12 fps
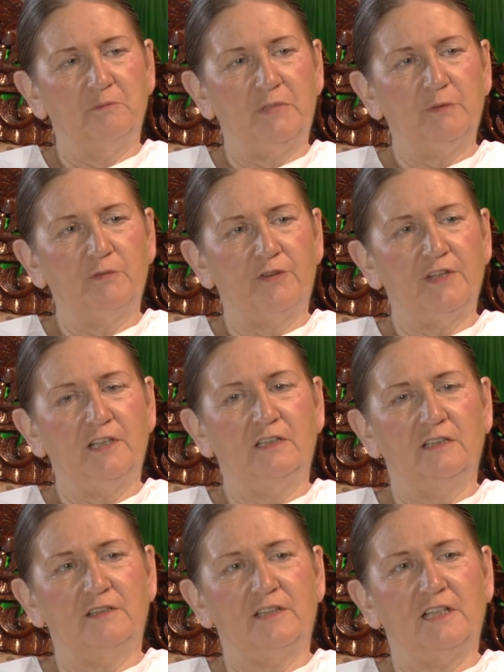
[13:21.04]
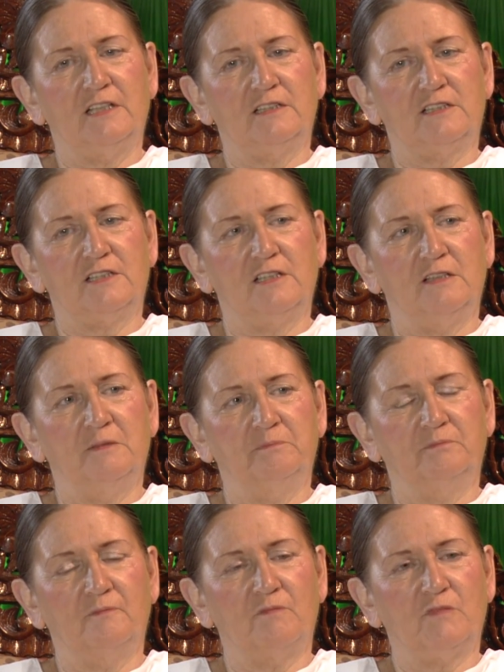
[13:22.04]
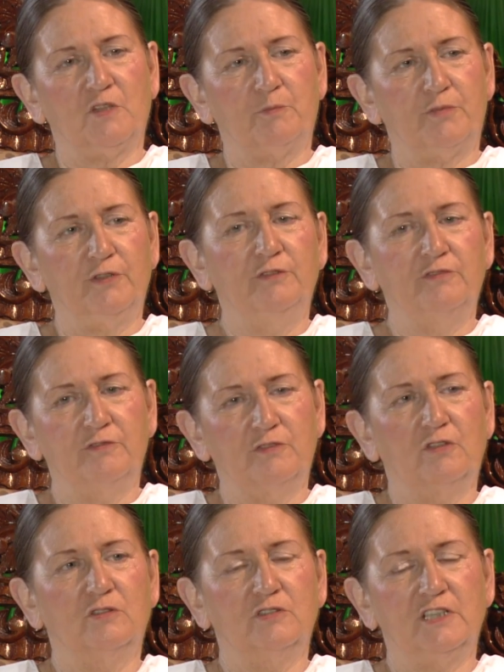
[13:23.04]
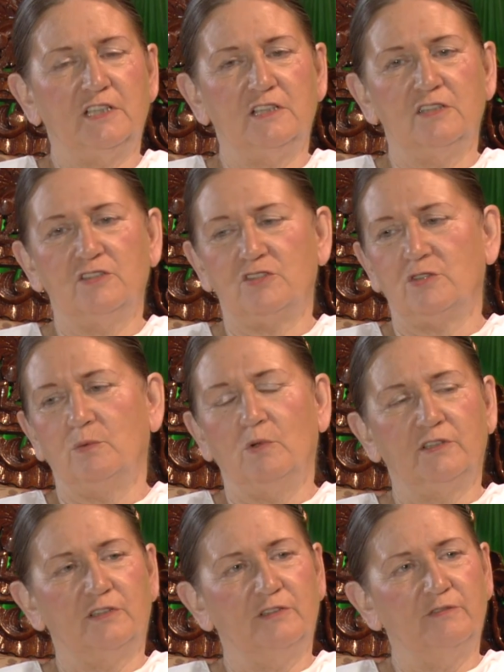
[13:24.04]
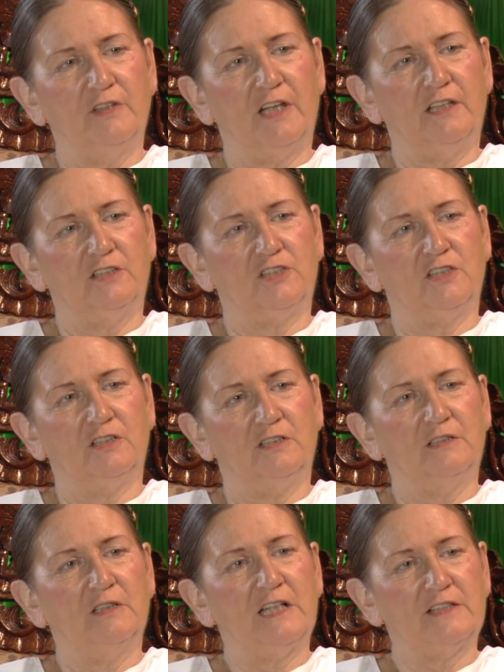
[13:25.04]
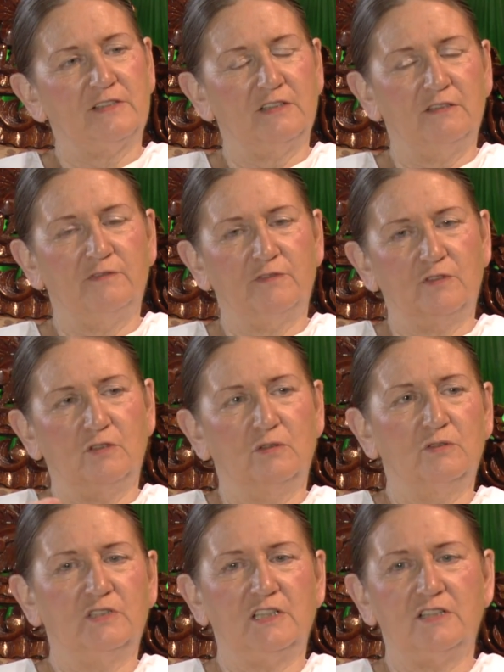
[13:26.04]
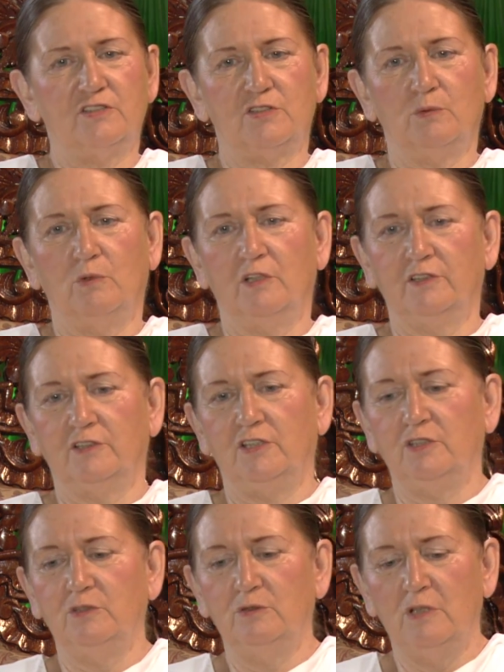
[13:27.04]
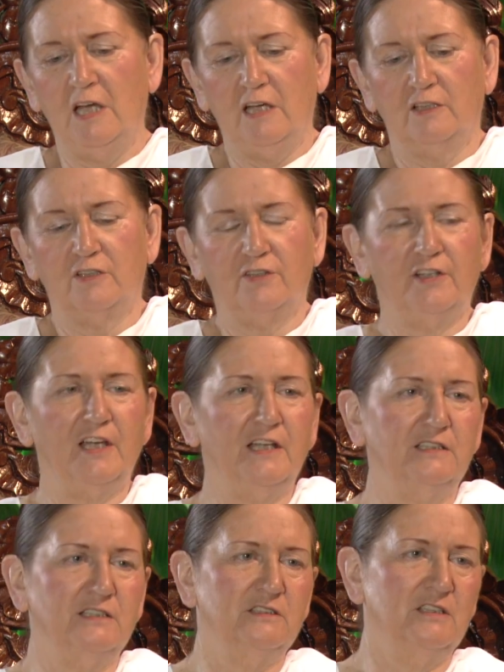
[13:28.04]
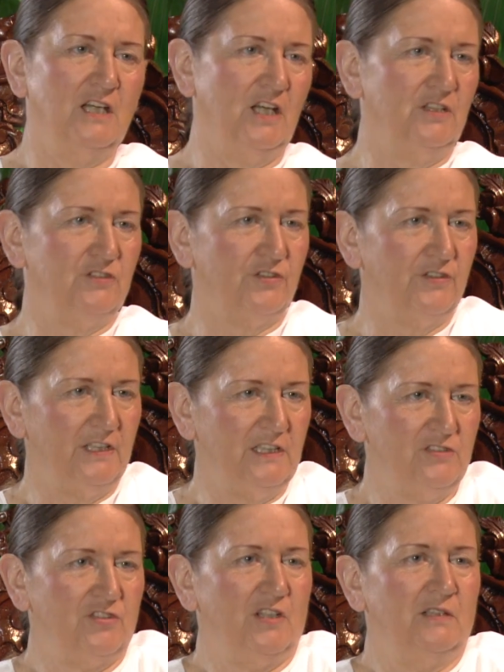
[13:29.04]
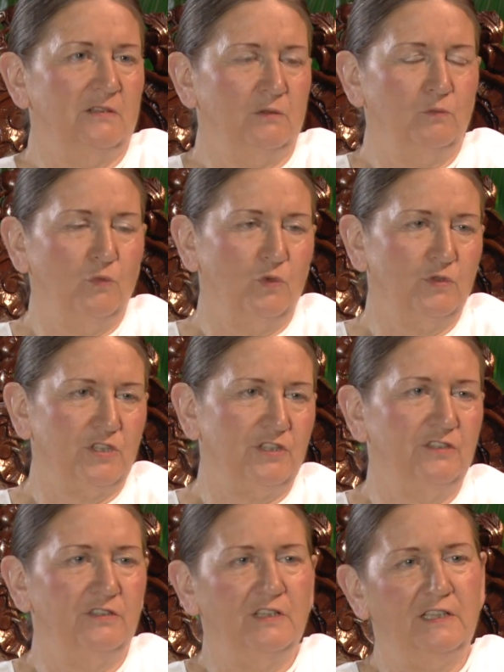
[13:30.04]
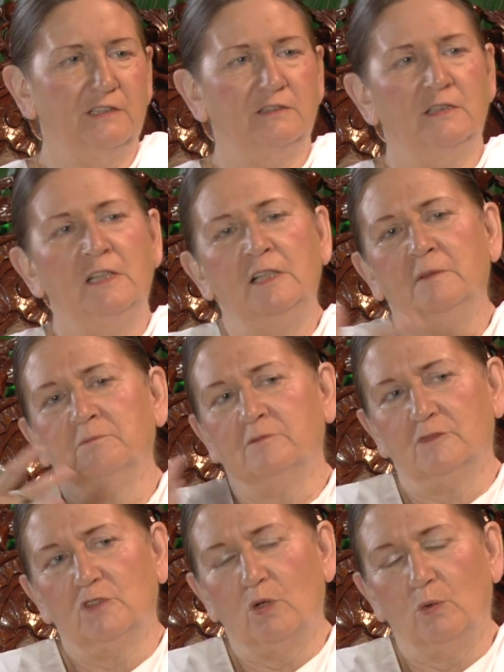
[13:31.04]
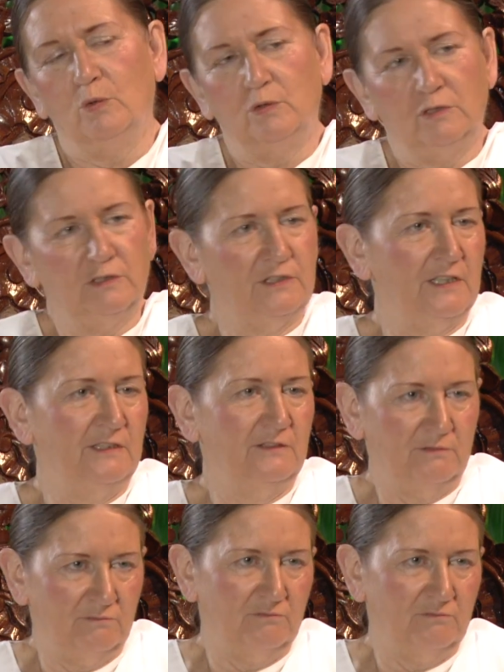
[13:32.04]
People think that the proof of God is the wonder of nature, as if God is the one who created trees and water and gold and